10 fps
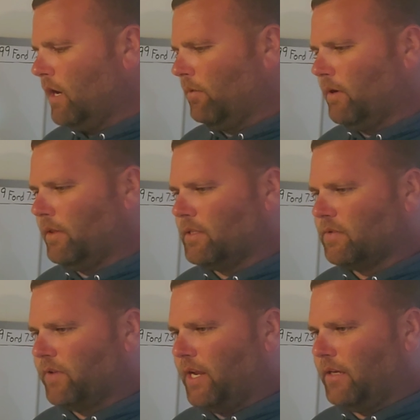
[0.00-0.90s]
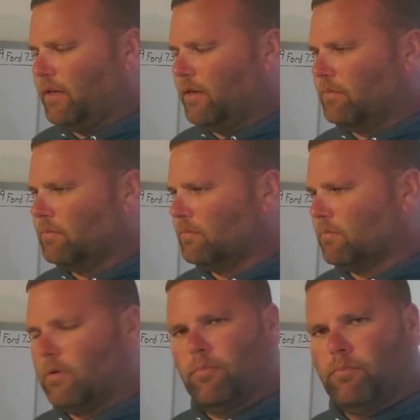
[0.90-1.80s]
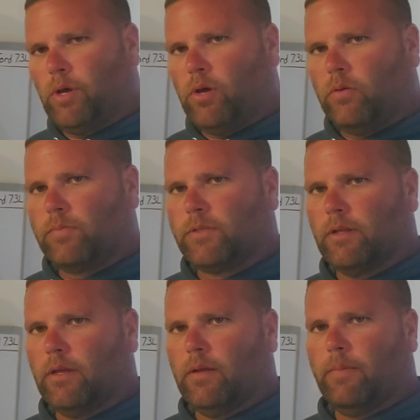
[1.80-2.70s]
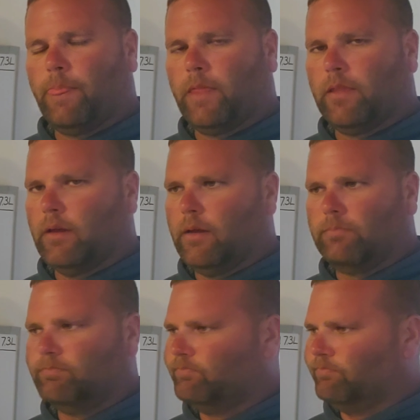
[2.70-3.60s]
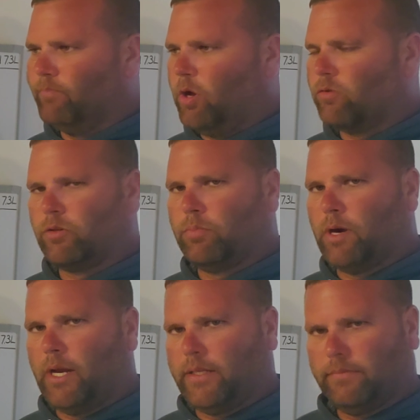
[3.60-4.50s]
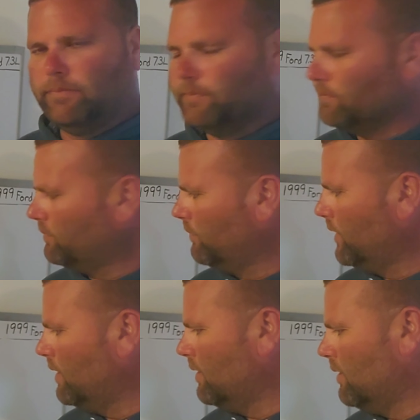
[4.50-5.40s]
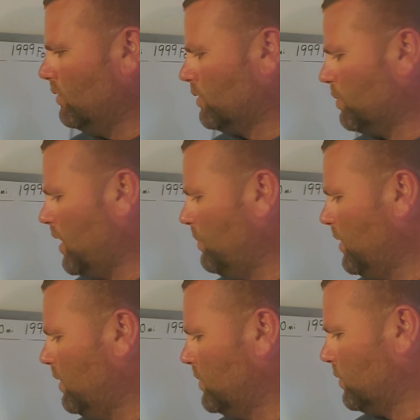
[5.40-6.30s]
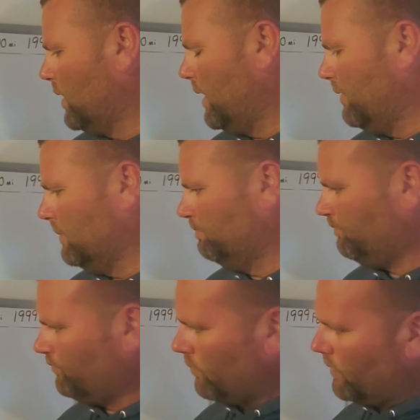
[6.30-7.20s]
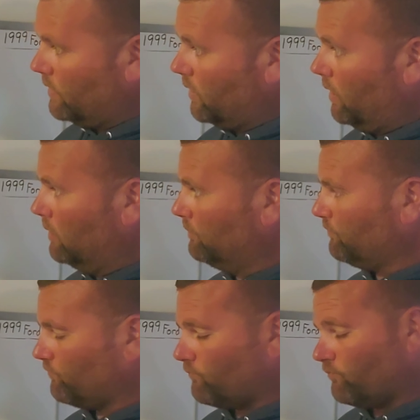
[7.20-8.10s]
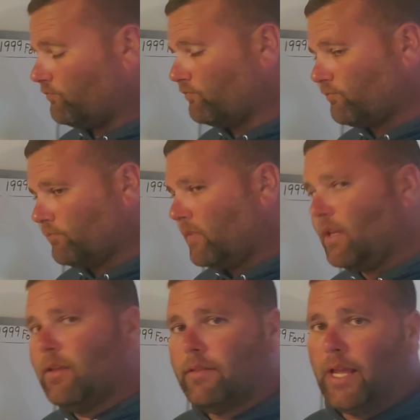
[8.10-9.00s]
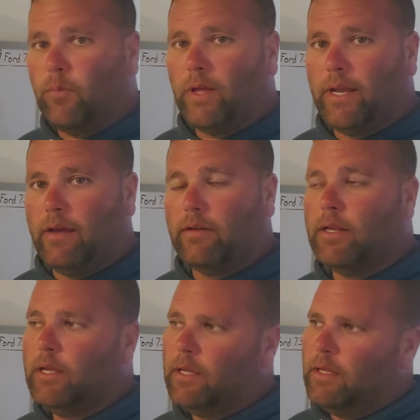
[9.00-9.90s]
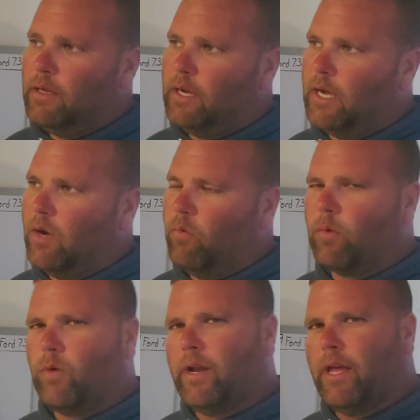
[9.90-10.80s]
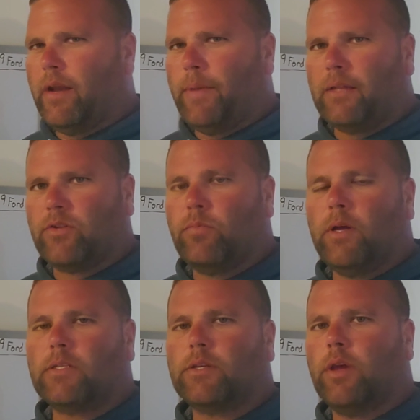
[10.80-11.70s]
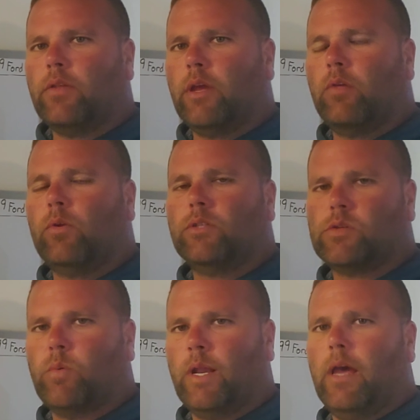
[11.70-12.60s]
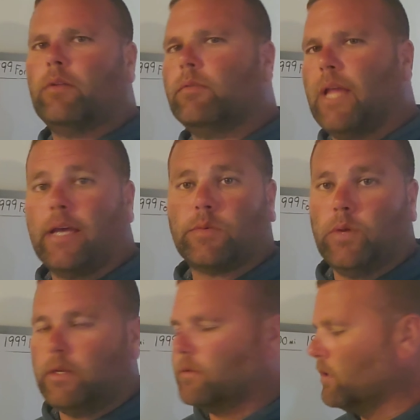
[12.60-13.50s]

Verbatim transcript: I run the Sylvania bulbs, the, the ultra bright, ultra bright bulbs or whatever. So they went out. Uh, one went out about two months ago. The other one just went out last week.